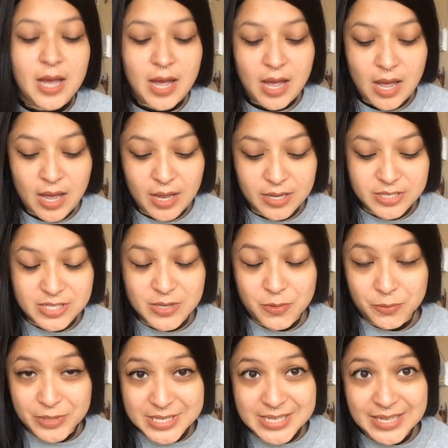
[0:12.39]
So
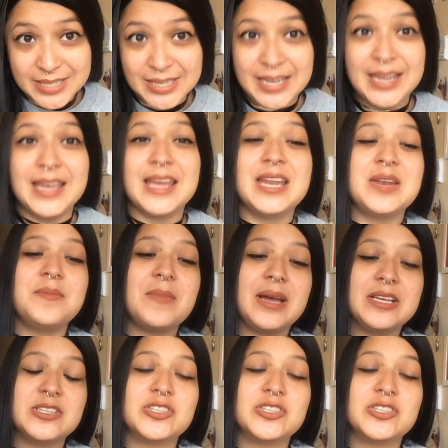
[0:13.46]
recently in my